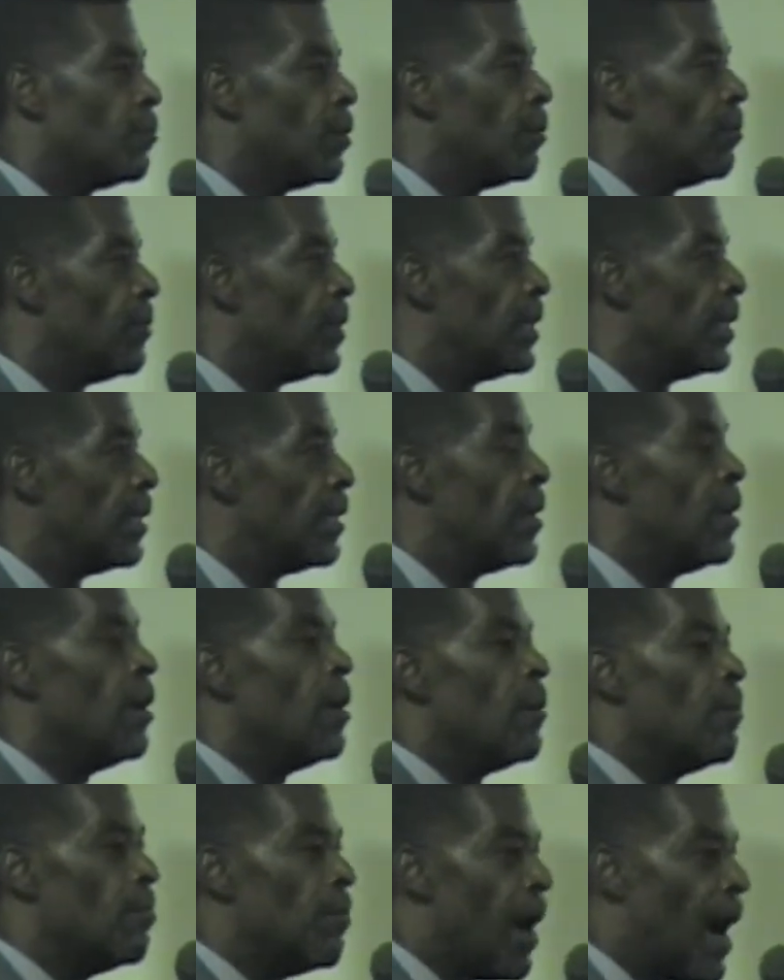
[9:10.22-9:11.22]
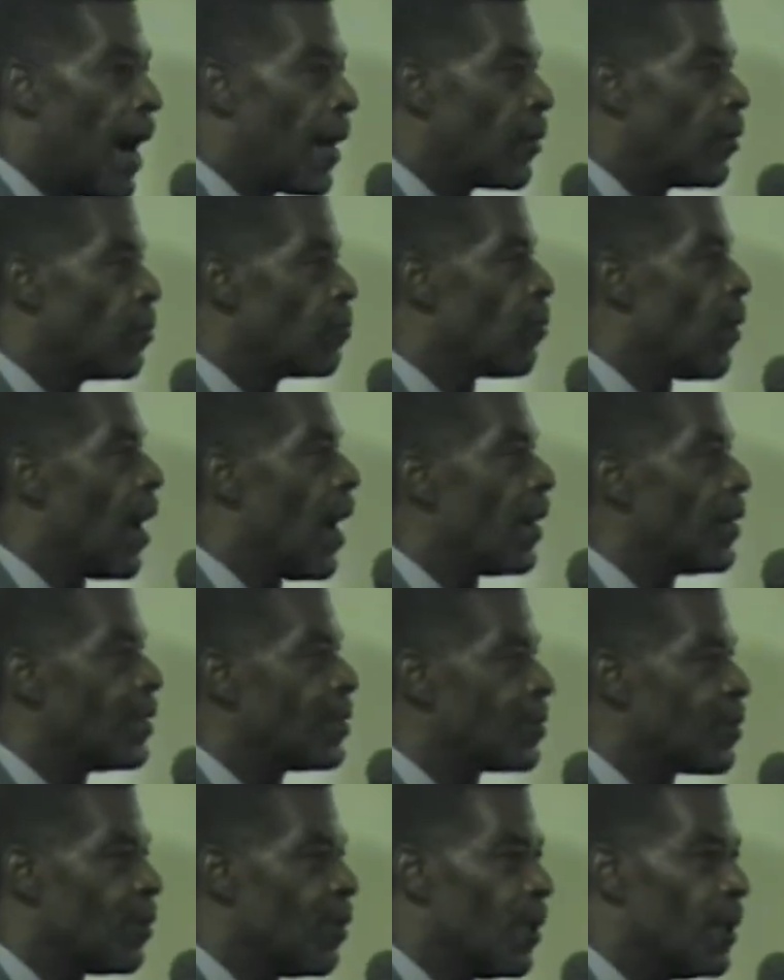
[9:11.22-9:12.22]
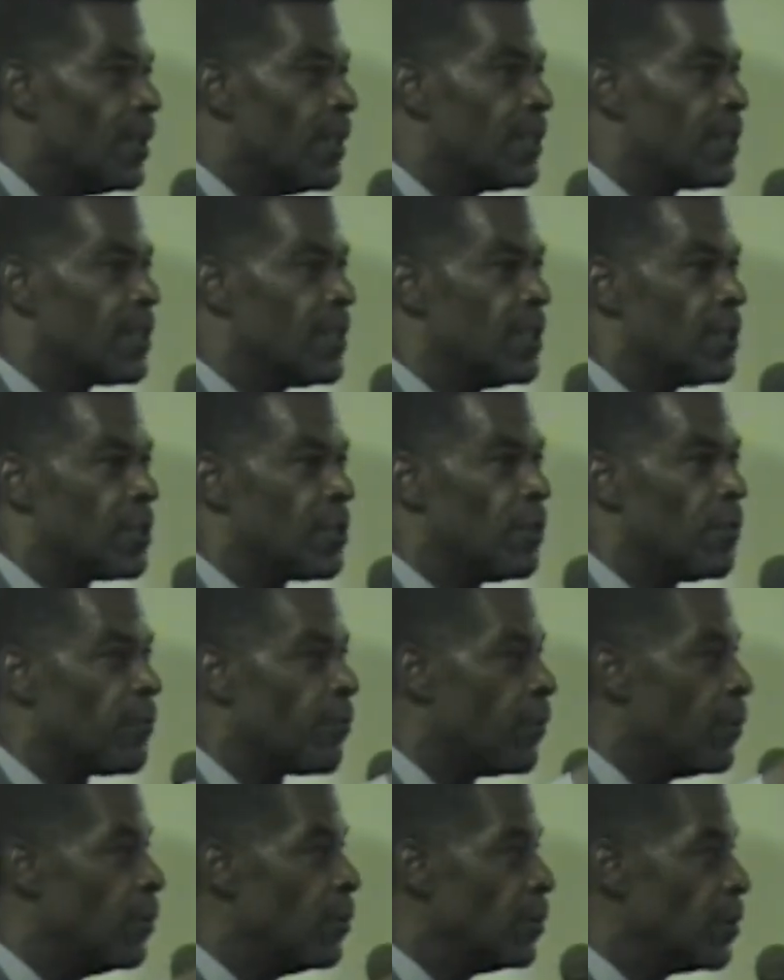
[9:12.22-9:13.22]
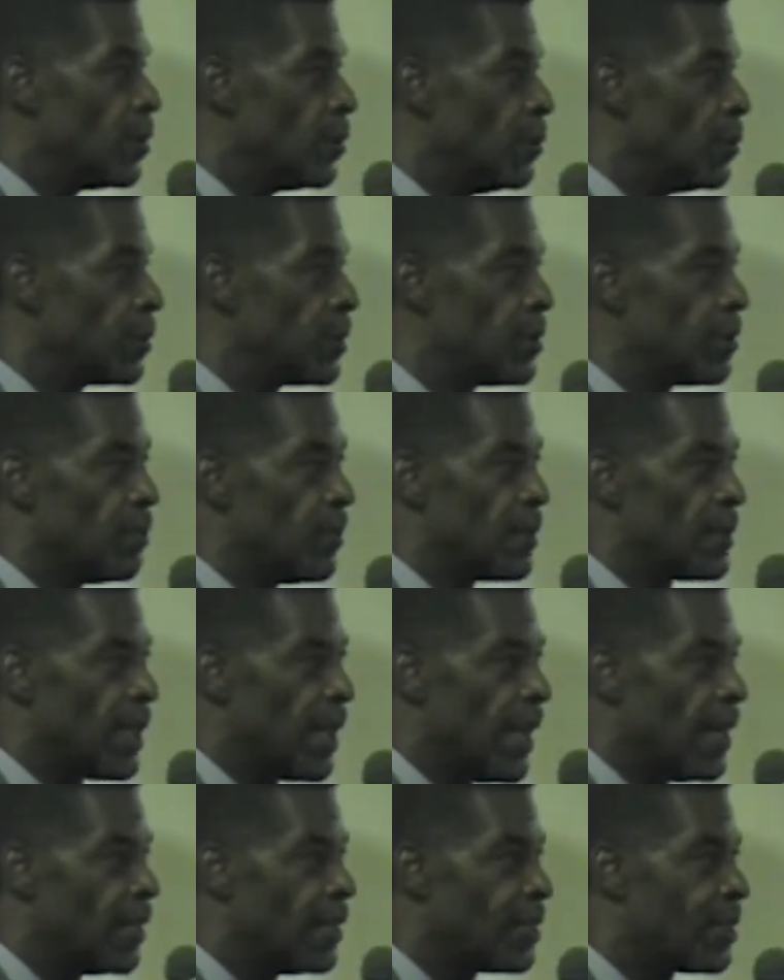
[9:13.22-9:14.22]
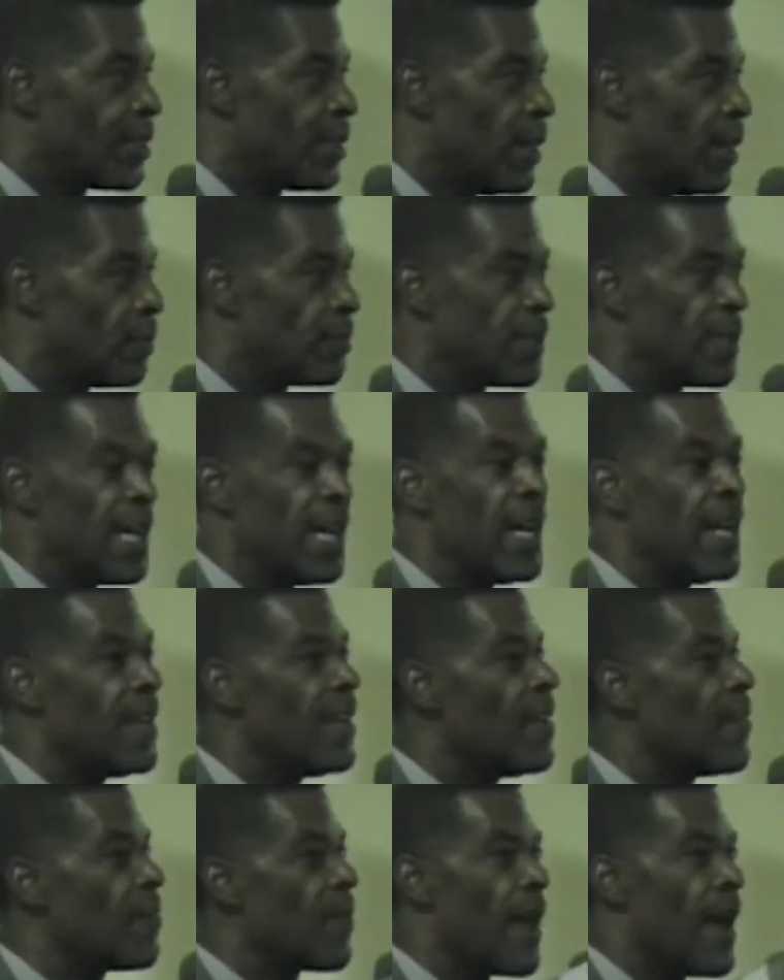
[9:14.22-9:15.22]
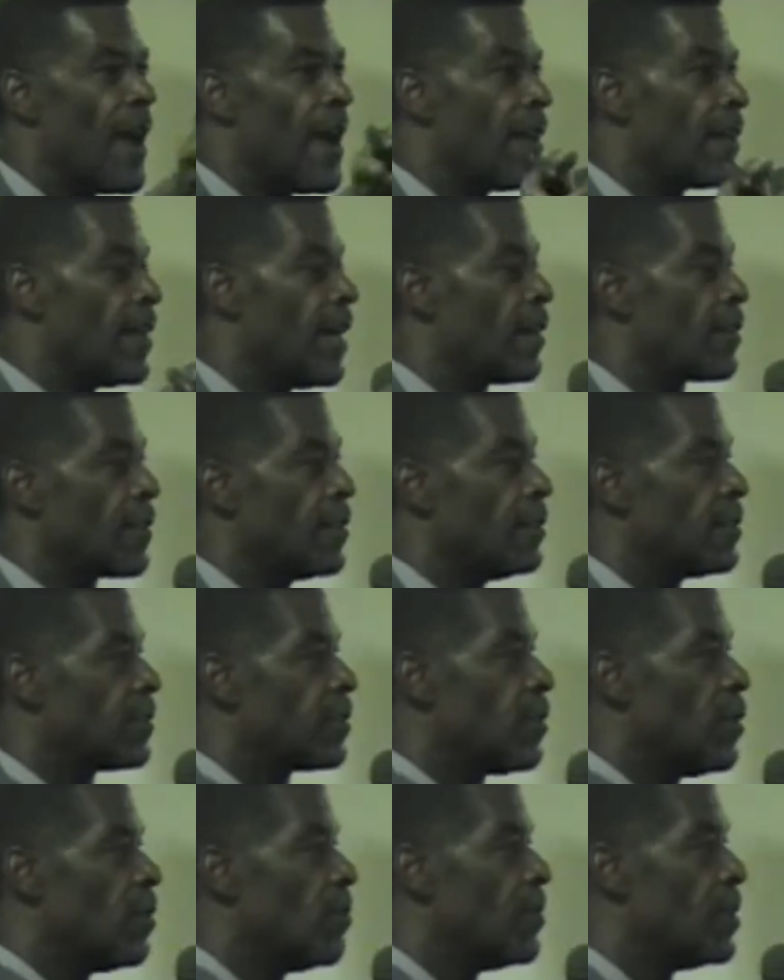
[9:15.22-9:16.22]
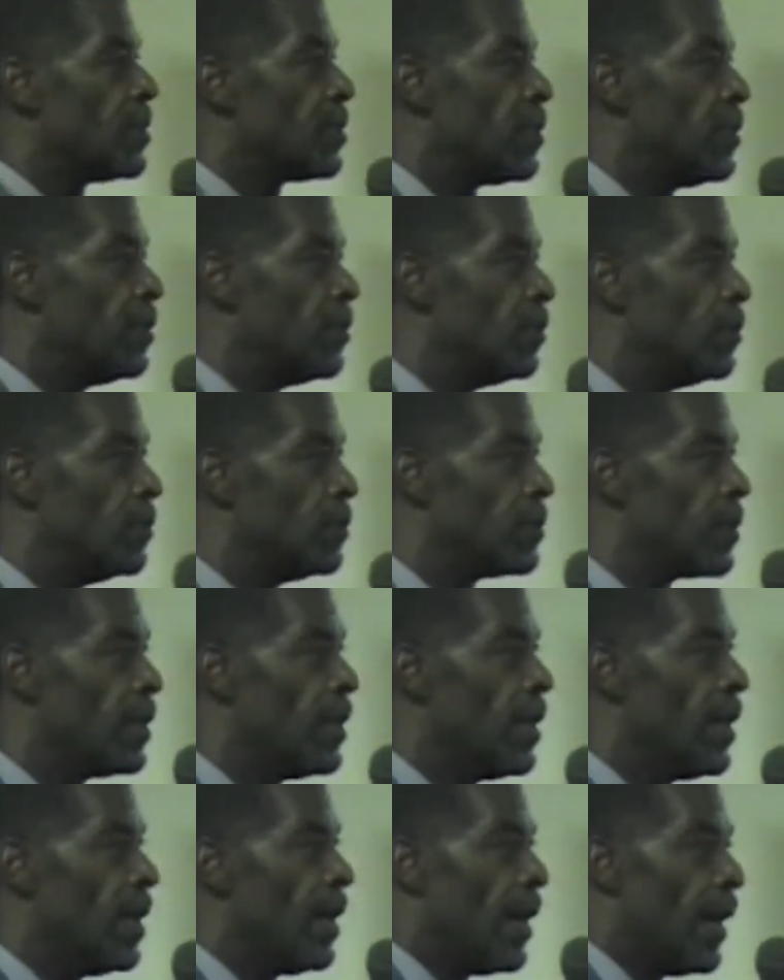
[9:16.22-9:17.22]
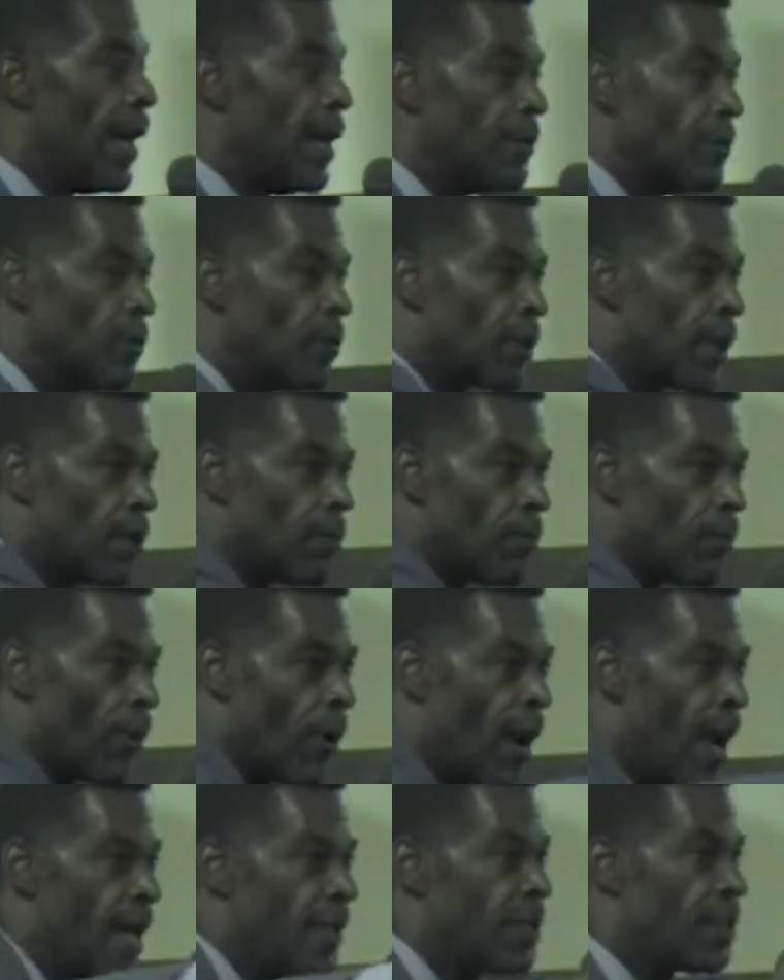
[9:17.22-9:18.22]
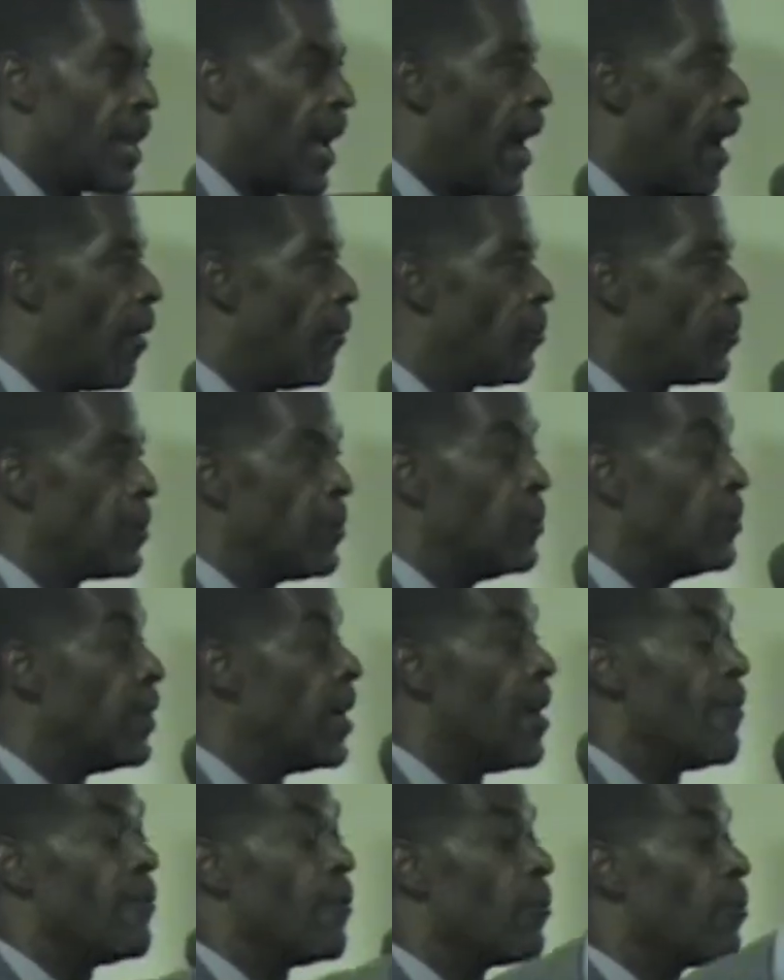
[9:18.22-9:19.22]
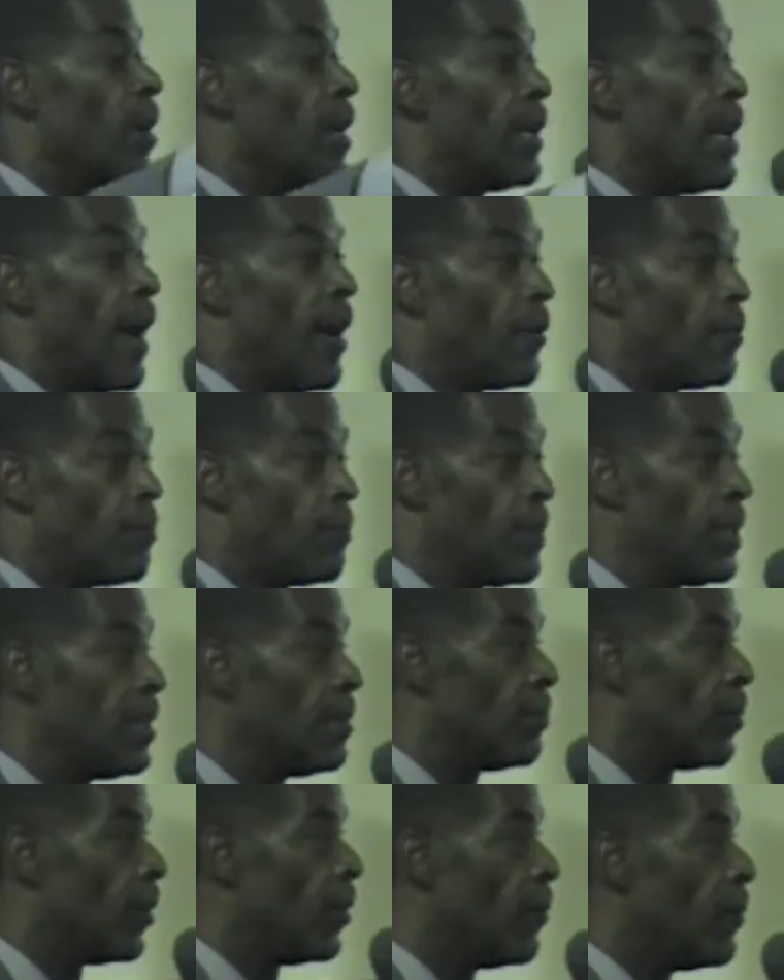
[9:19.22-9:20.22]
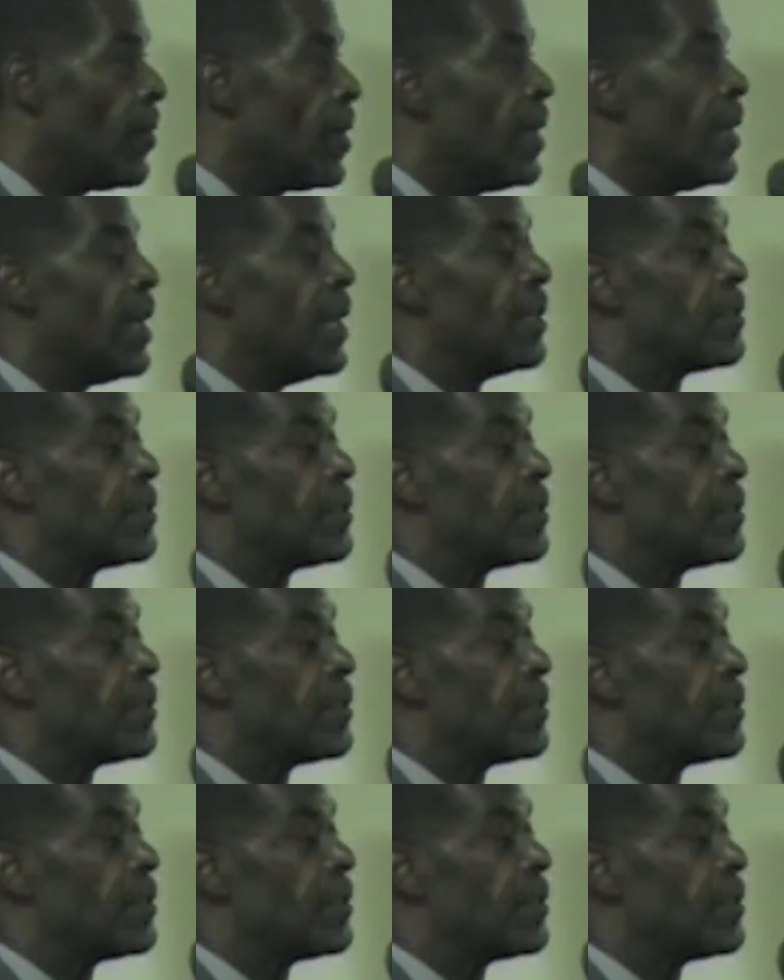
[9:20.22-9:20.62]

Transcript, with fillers: will be bottled water, toilet tissue, fruit juices, potato chips, anything that consumes you and you can branch out. You never run out of people.